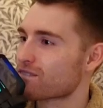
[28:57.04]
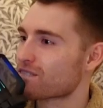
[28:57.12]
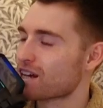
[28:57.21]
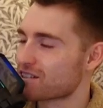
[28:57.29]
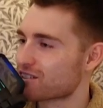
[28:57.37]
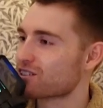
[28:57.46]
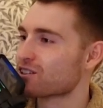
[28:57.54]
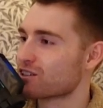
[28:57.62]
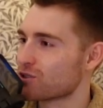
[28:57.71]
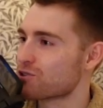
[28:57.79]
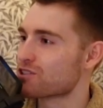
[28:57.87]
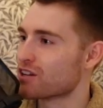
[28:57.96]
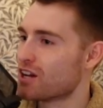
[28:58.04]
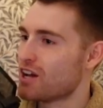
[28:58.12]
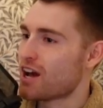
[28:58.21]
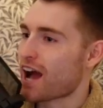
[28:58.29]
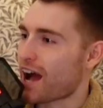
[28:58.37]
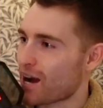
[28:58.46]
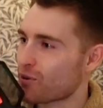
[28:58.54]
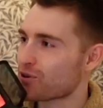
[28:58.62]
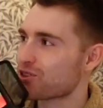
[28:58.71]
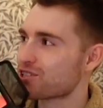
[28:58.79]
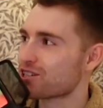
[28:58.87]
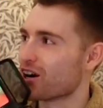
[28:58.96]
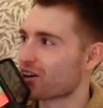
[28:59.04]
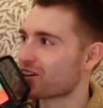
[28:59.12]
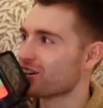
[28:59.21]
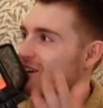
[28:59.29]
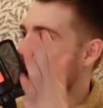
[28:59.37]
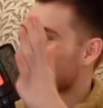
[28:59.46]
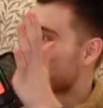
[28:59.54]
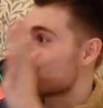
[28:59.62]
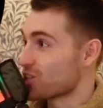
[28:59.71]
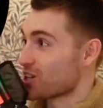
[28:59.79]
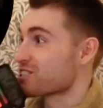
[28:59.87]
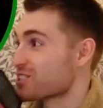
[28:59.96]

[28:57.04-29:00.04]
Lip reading: That's the conclusion. Howard the Duck, just